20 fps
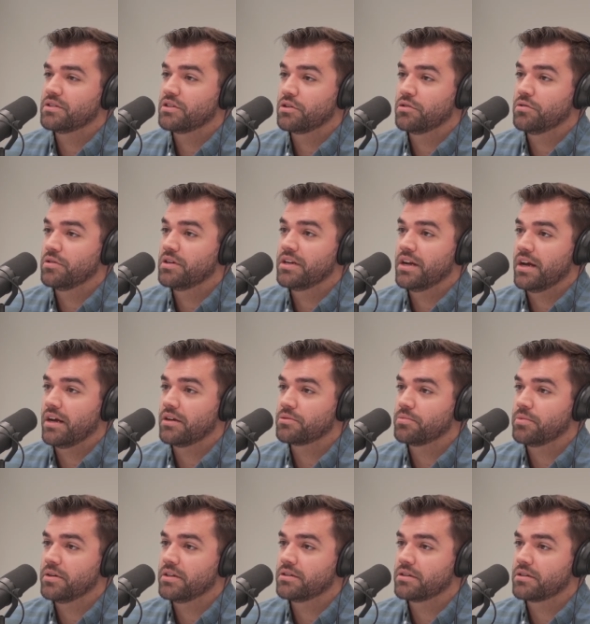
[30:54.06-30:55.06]
greenhouse
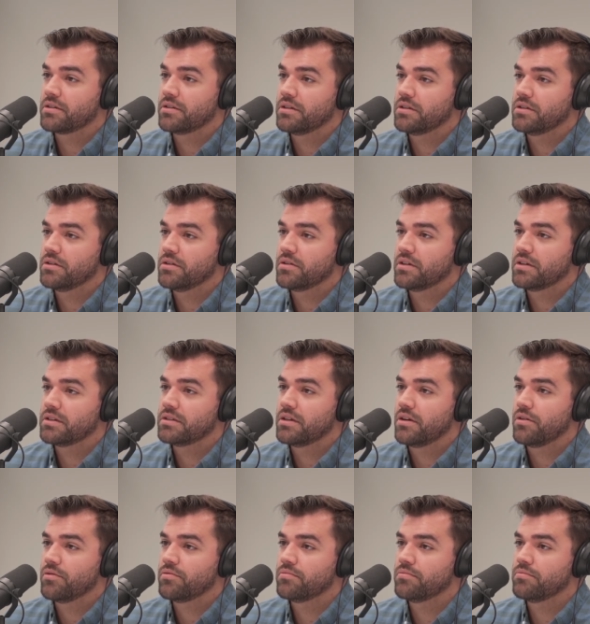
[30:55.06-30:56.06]
basically. You know, they
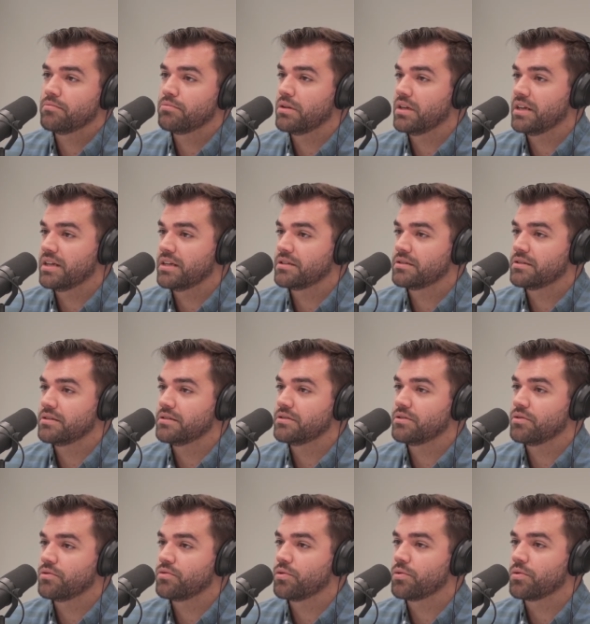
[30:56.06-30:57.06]
sell plants and
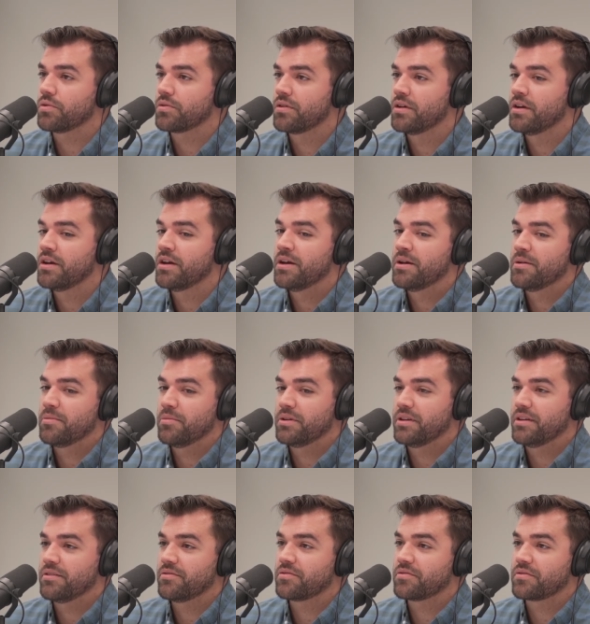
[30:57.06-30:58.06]
so forth, but
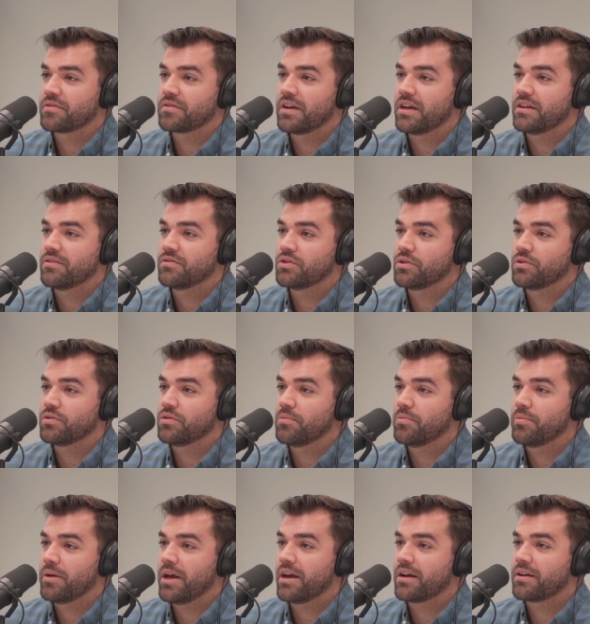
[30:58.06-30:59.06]
they've kind of turned the
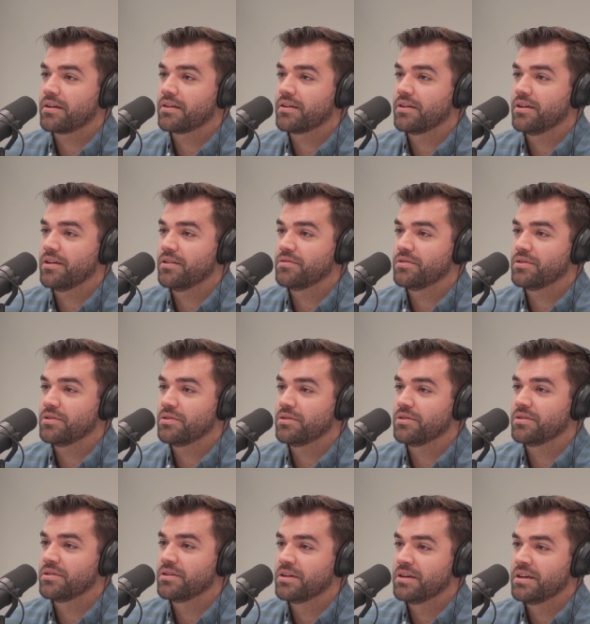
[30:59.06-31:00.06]
back of
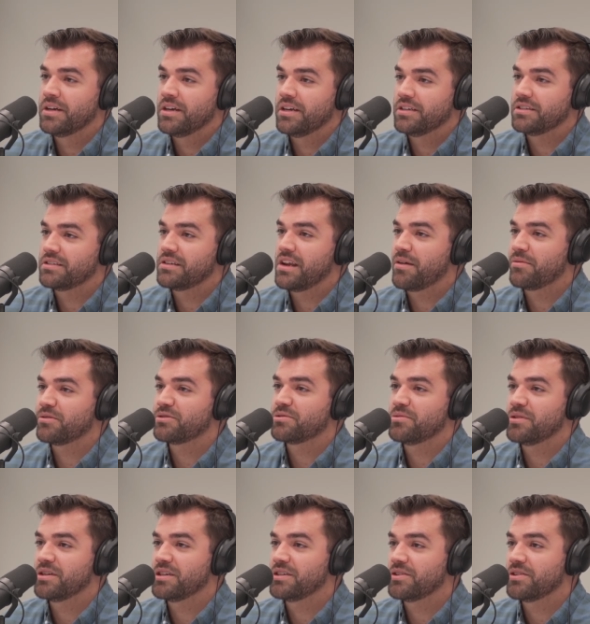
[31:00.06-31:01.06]
their
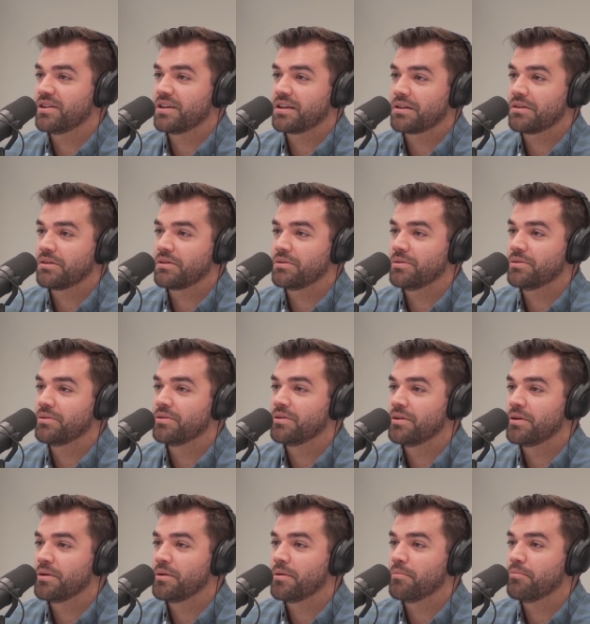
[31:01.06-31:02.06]
establishment into like a little
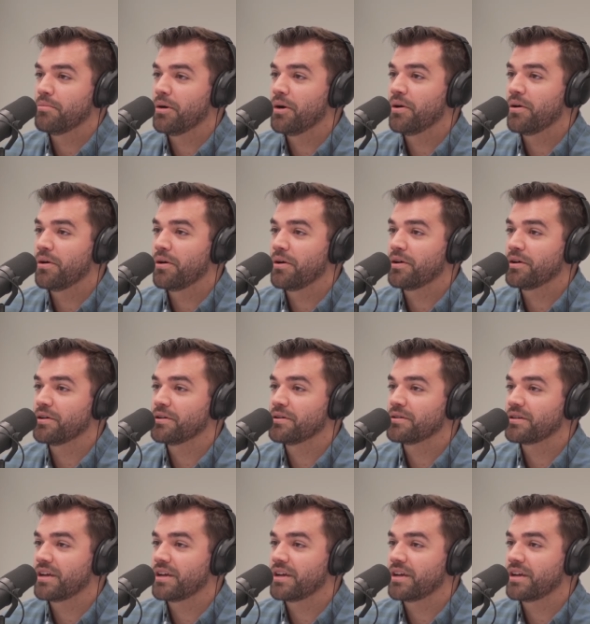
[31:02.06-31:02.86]
bar